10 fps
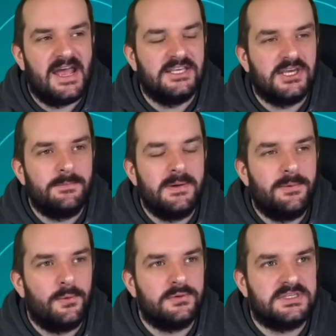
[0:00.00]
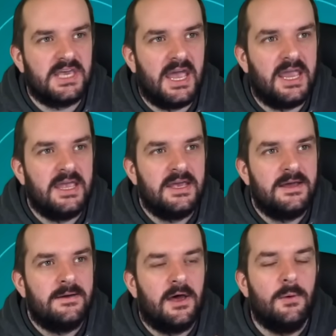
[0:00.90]
And some people will say,
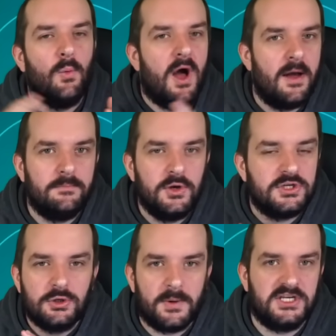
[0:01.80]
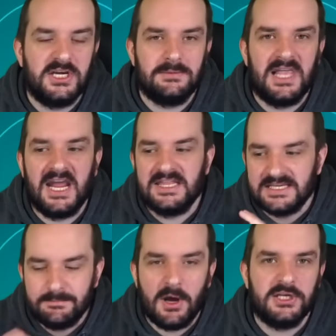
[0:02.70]
I'm using all my chips later, that's
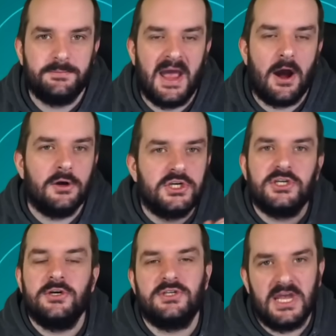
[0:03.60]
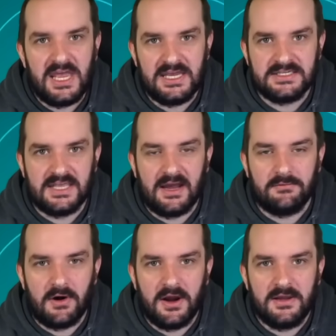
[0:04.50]
much better. I'll just use hits now,
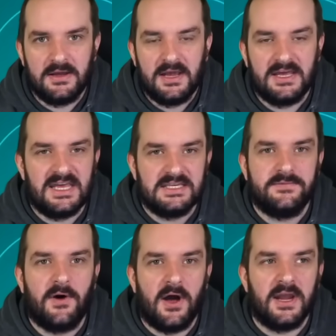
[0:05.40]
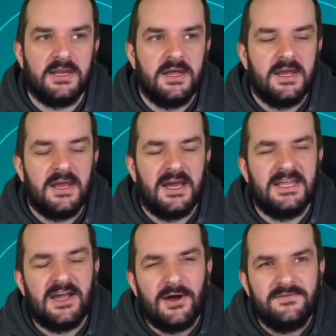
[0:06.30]
right? And that's fine. And they
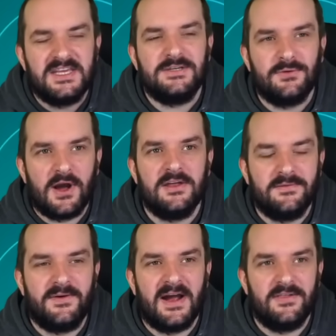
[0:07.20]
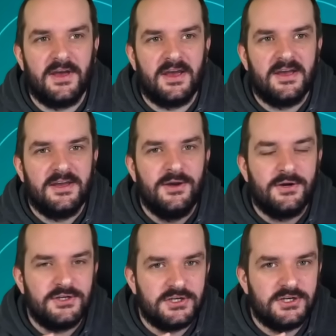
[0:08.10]
kind of disregard the fact that you
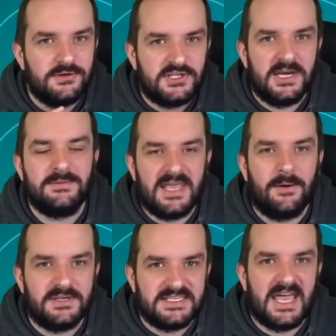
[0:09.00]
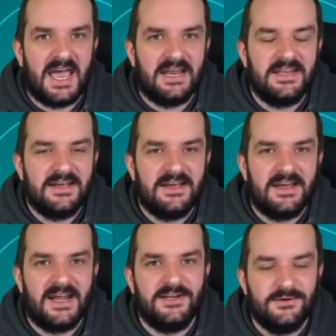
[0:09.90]
can just use chips now instead
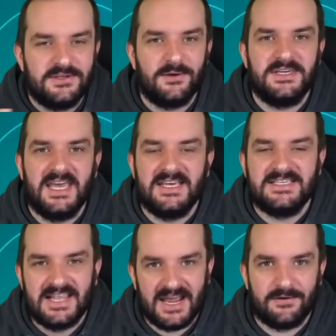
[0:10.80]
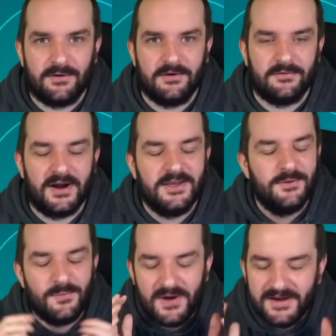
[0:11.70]
and use those hits later on, right? You
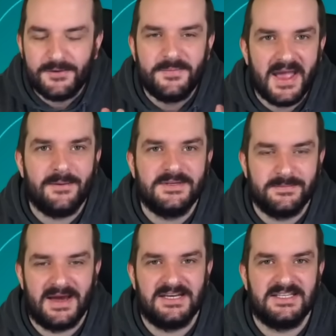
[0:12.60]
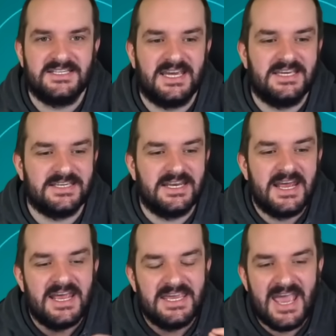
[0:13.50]
will be able to manage the season.
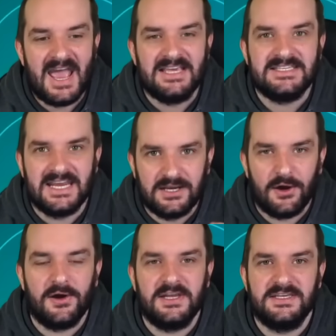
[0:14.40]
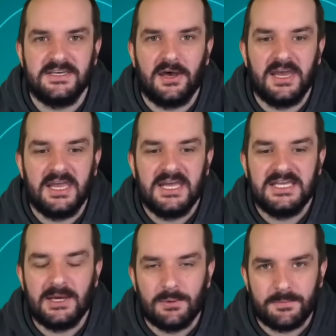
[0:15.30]
Yes, in hindsight,
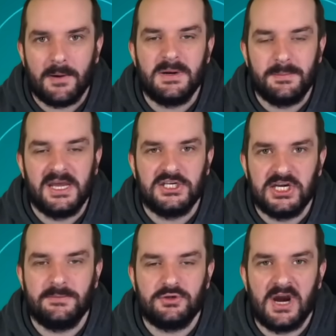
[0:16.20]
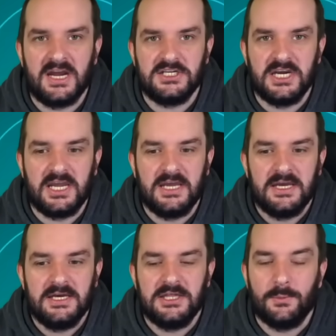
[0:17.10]
there will probably be a chip strategy
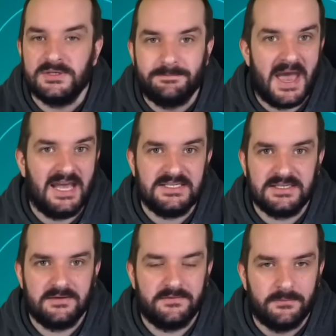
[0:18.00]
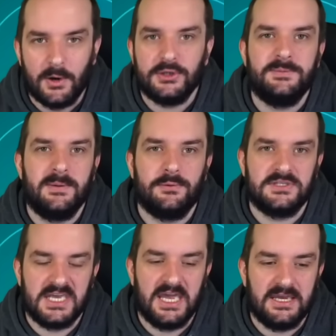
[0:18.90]
that was best for most people's
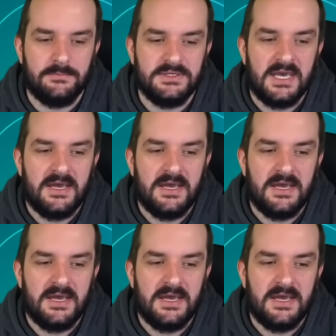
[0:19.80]
teams.